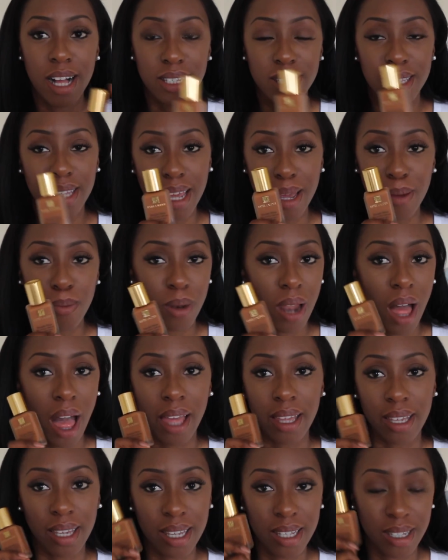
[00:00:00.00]
tip.
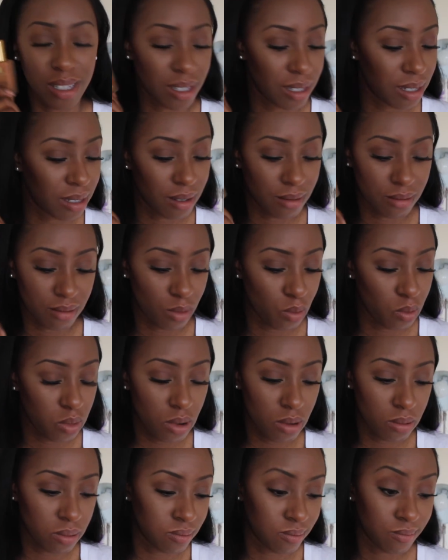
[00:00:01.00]
Like, it's
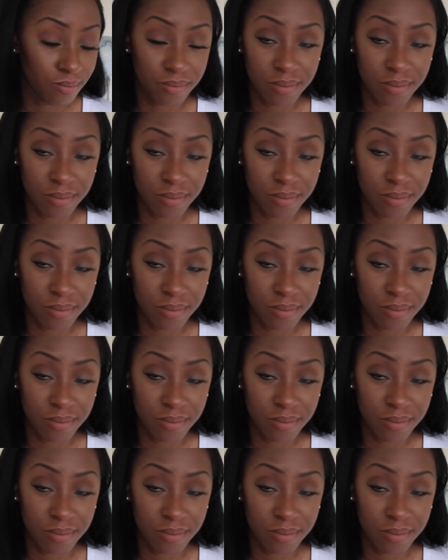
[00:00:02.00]
woo.